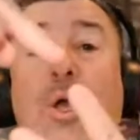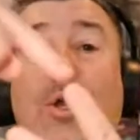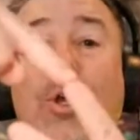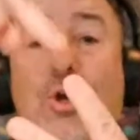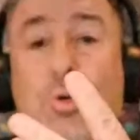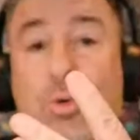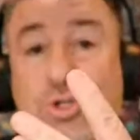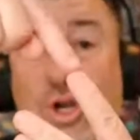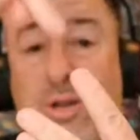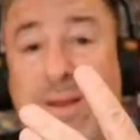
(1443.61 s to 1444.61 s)
You,
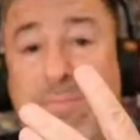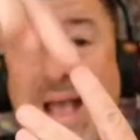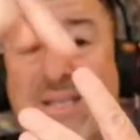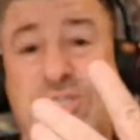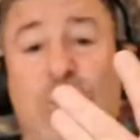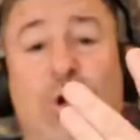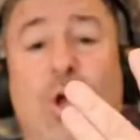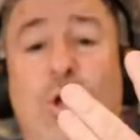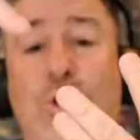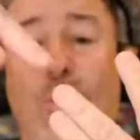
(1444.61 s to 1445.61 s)
journeyman master,
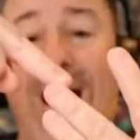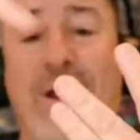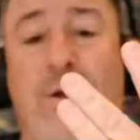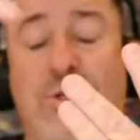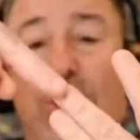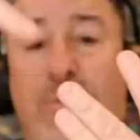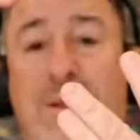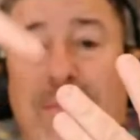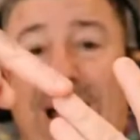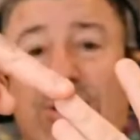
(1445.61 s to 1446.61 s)
you hire a journeyman
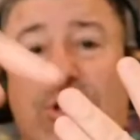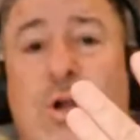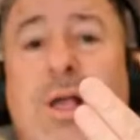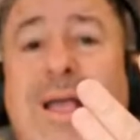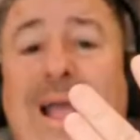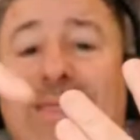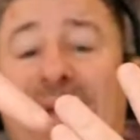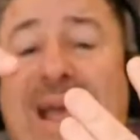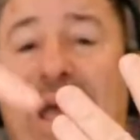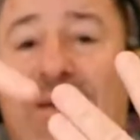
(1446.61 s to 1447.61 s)
master and
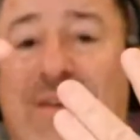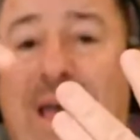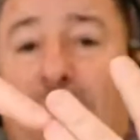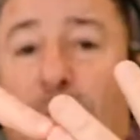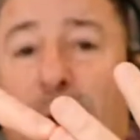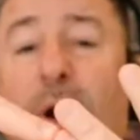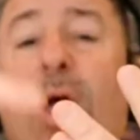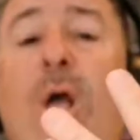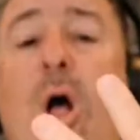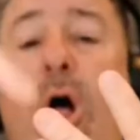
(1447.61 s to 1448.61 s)
they have a helper.
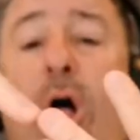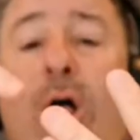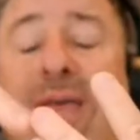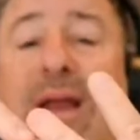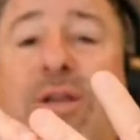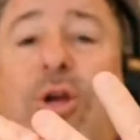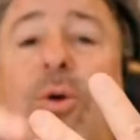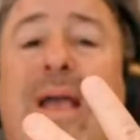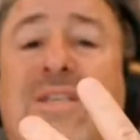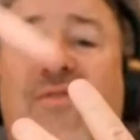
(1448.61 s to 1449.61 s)
All they do
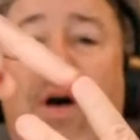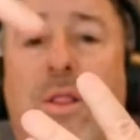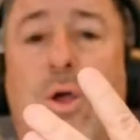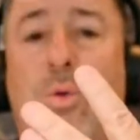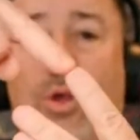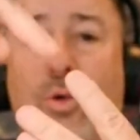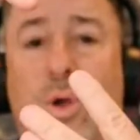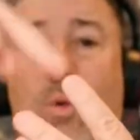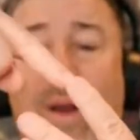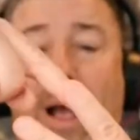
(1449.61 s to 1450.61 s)
is follow you
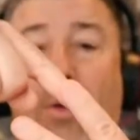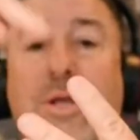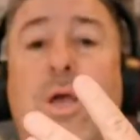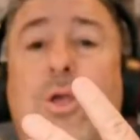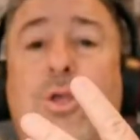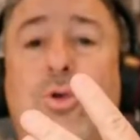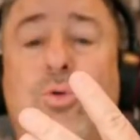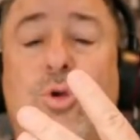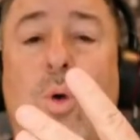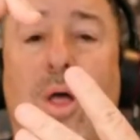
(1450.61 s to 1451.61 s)
around. You
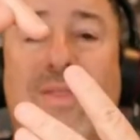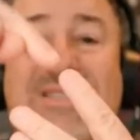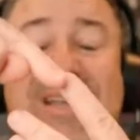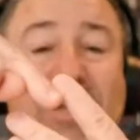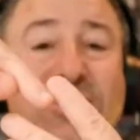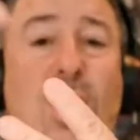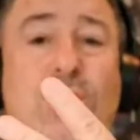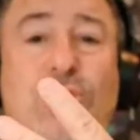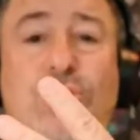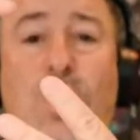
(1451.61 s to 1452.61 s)
do all the sales calls,
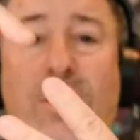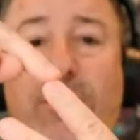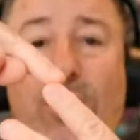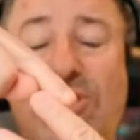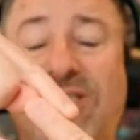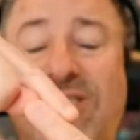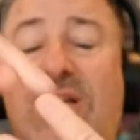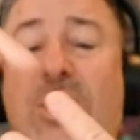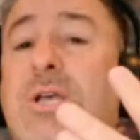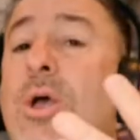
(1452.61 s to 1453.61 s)
you do all the emergency
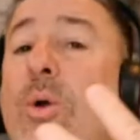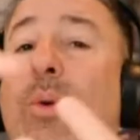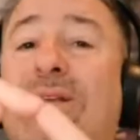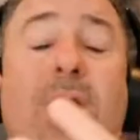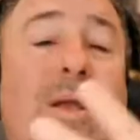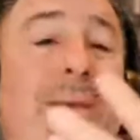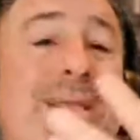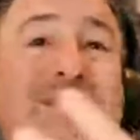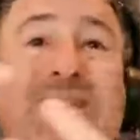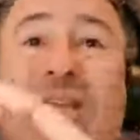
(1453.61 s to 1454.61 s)
calls. We
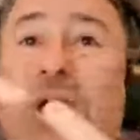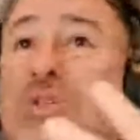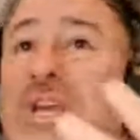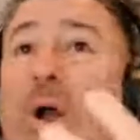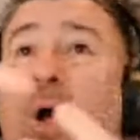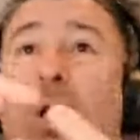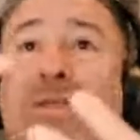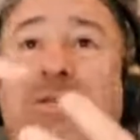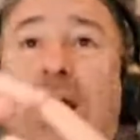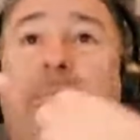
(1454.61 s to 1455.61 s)
talk about this in coaching
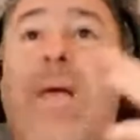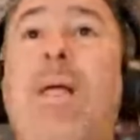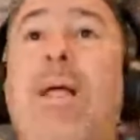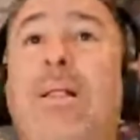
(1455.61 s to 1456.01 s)
all the time.